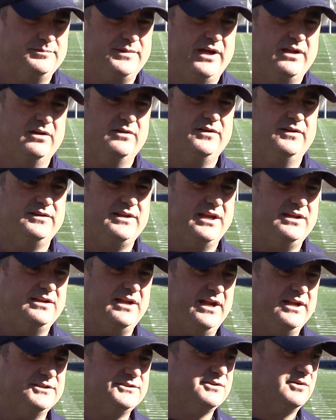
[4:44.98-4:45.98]
better, that they
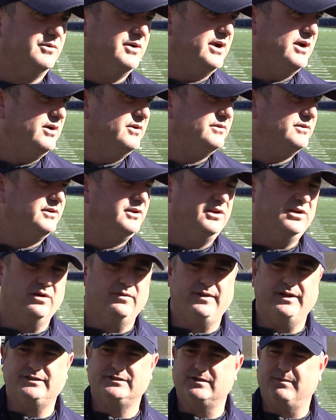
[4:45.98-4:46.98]
danced around, you know,
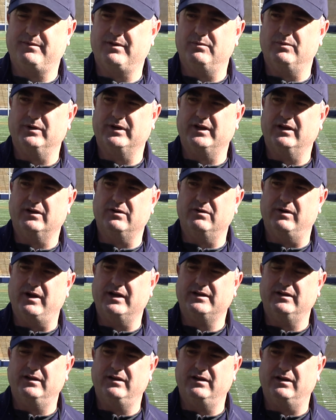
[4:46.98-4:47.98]
and that's something we'll get
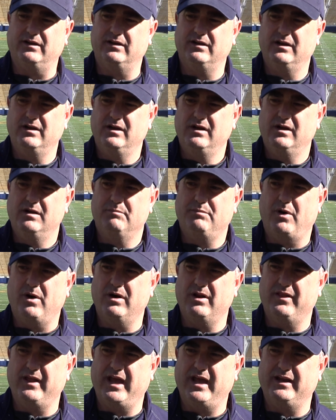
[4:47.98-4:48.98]
corrected. And part
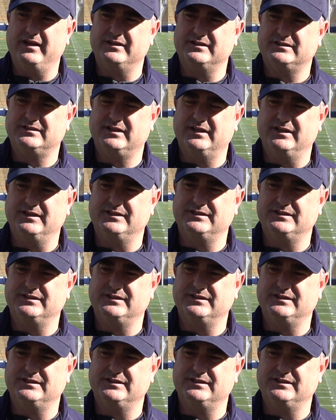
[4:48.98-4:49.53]
of that is